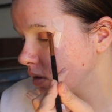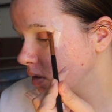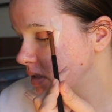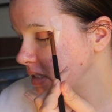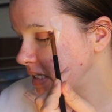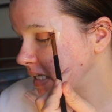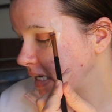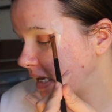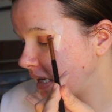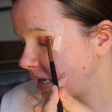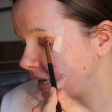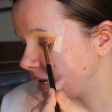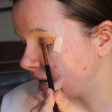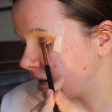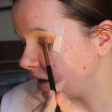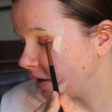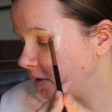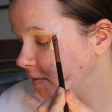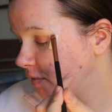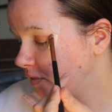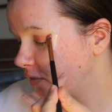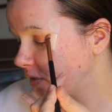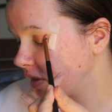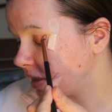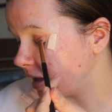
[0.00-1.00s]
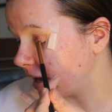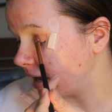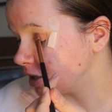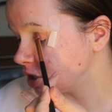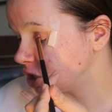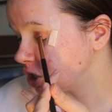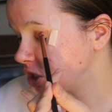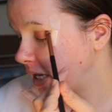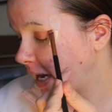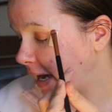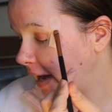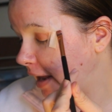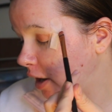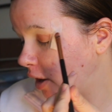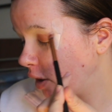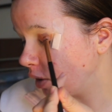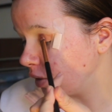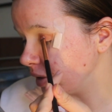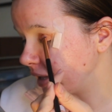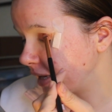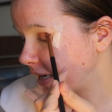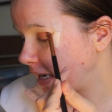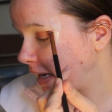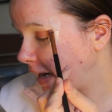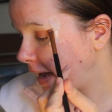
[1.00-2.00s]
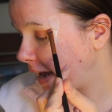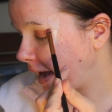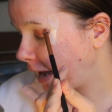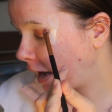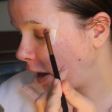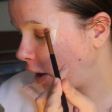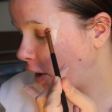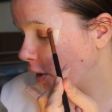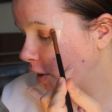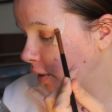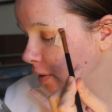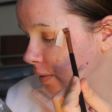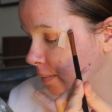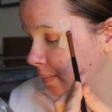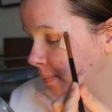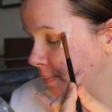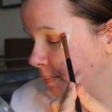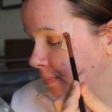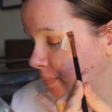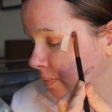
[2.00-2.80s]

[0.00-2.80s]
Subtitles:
to give that shadow like an angle.